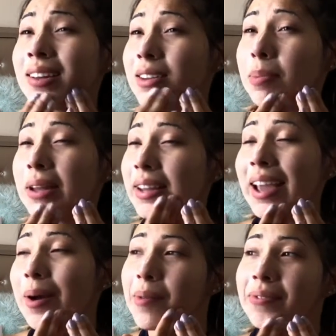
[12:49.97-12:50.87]

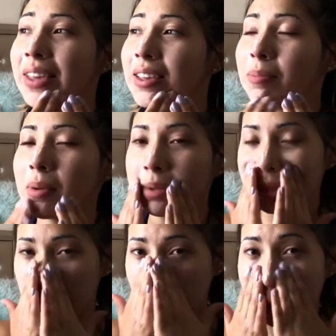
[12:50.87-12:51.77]
depending how I'm feeling, maybe
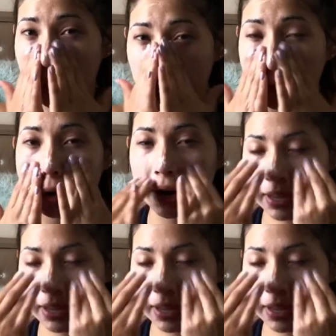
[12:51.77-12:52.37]
some hot water.